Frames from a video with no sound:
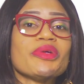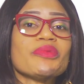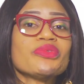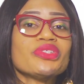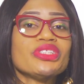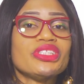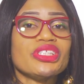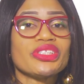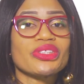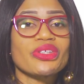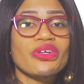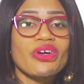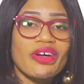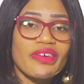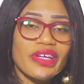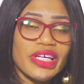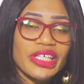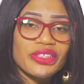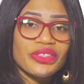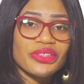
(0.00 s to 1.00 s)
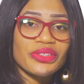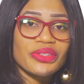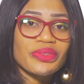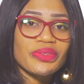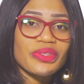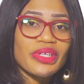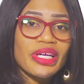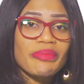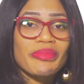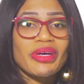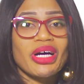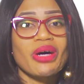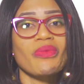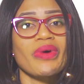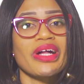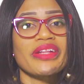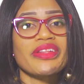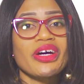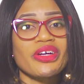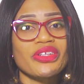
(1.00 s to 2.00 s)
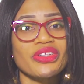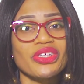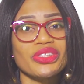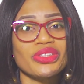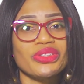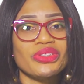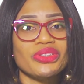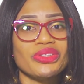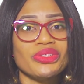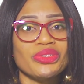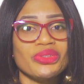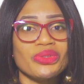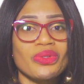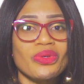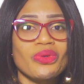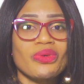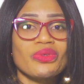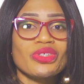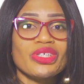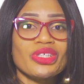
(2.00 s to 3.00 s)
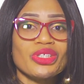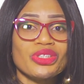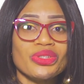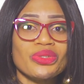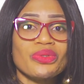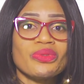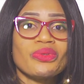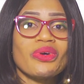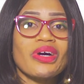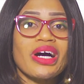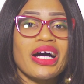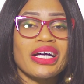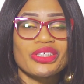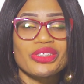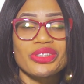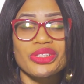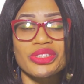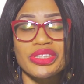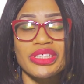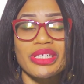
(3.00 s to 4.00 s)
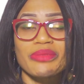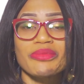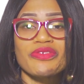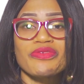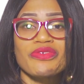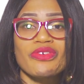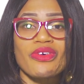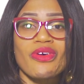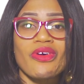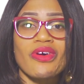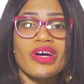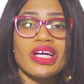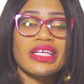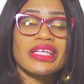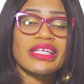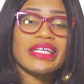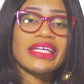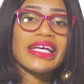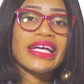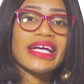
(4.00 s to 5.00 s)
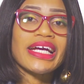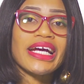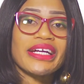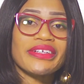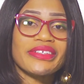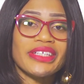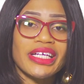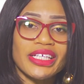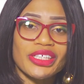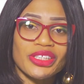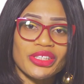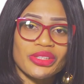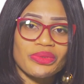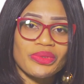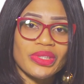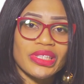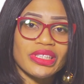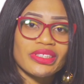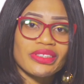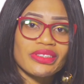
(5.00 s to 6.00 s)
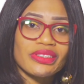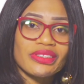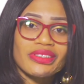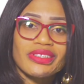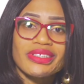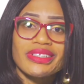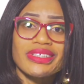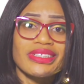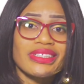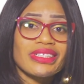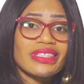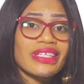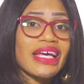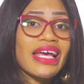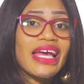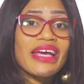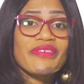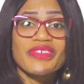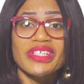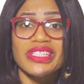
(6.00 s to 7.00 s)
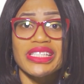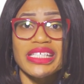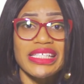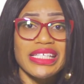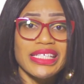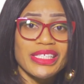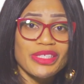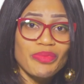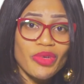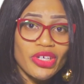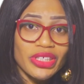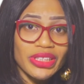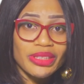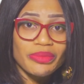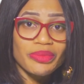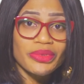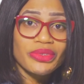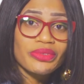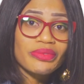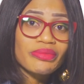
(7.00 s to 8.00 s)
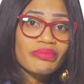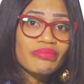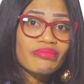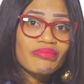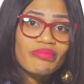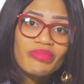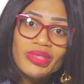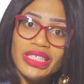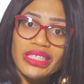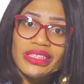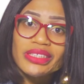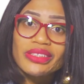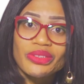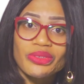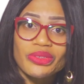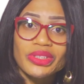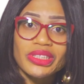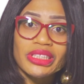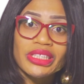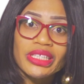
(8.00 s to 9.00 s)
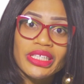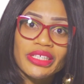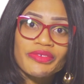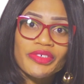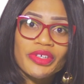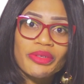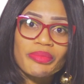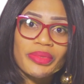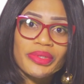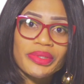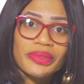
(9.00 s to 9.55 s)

people discourage you about whether or not you are suitable for a career switch. Everything is possible. Please don't give up.